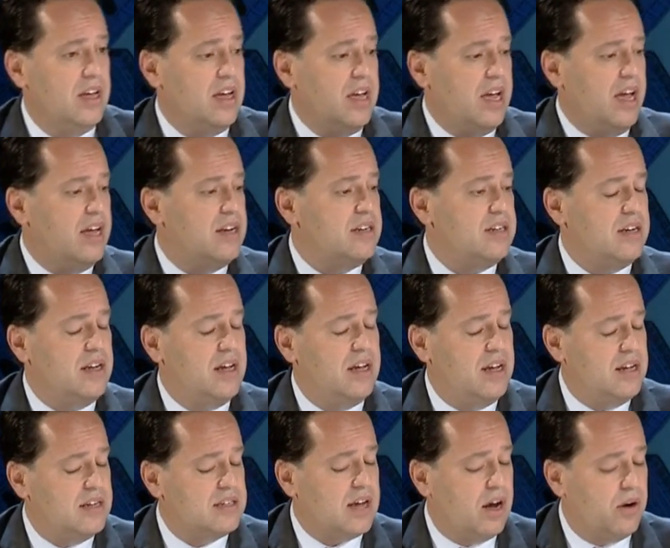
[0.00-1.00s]
And
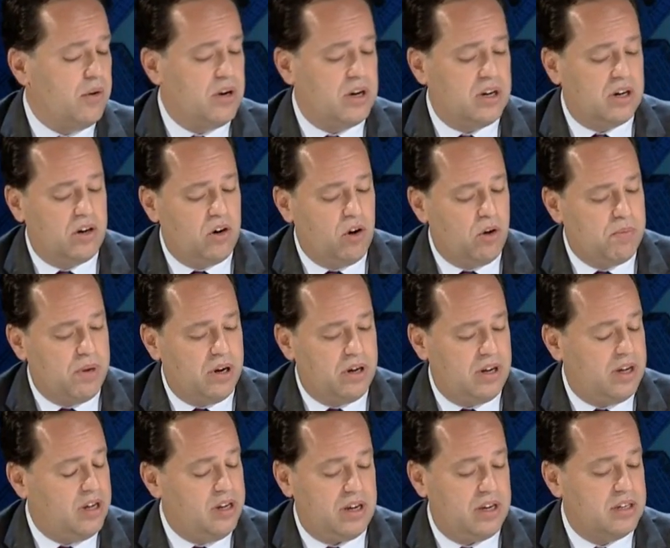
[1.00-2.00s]
as
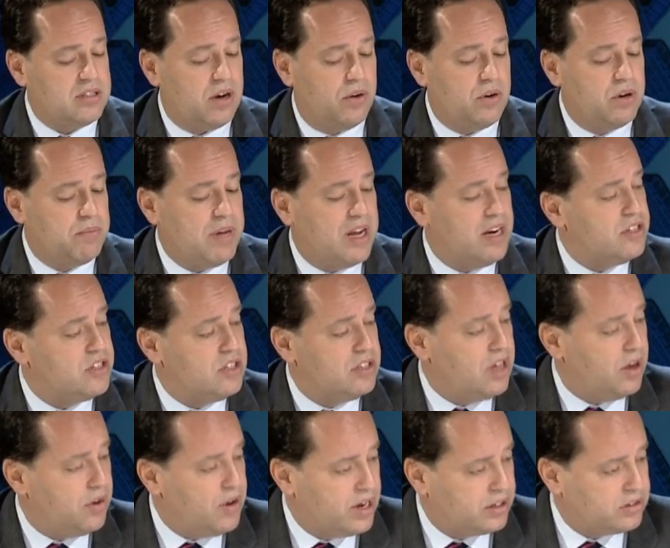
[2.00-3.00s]
our managing
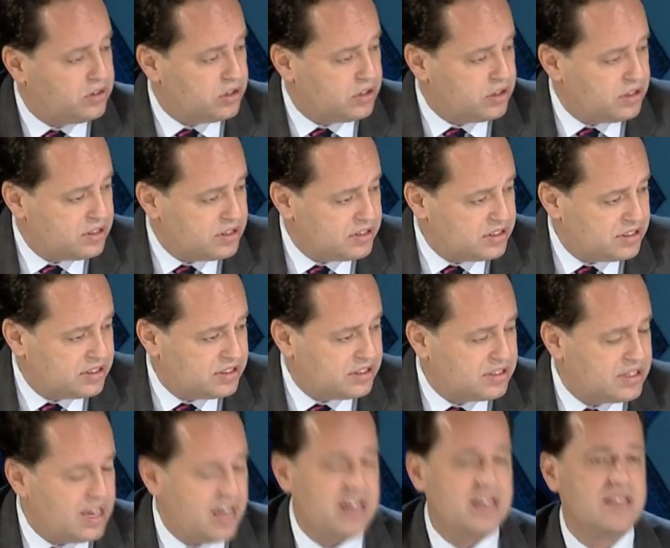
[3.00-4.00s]
director
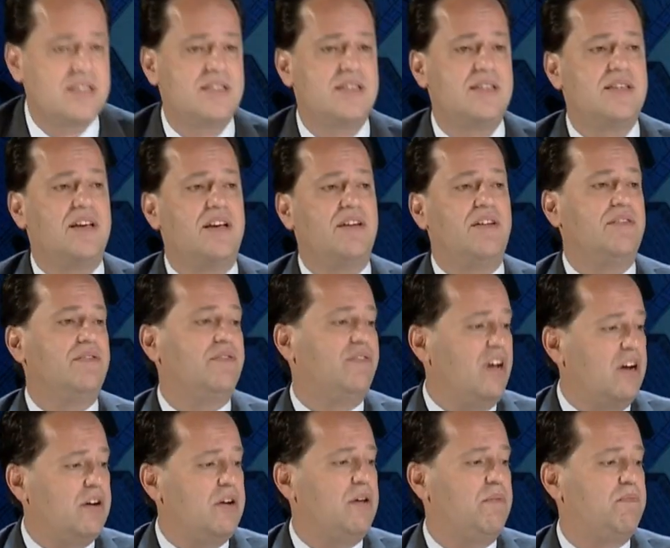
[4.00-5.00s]
says, and
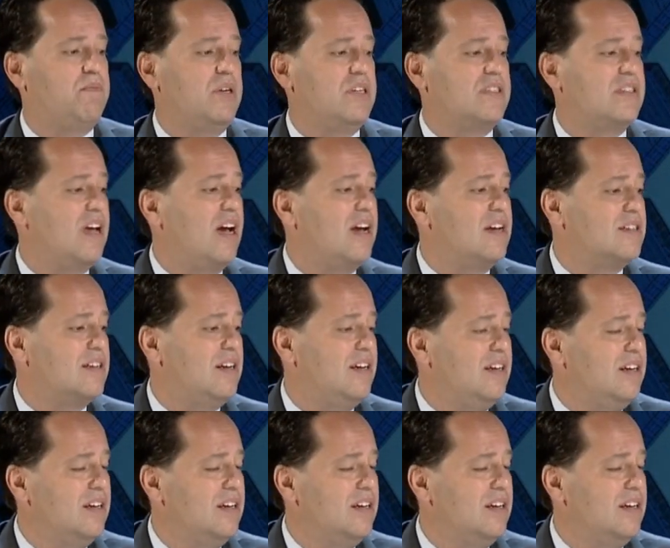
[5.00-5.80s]
very precisely,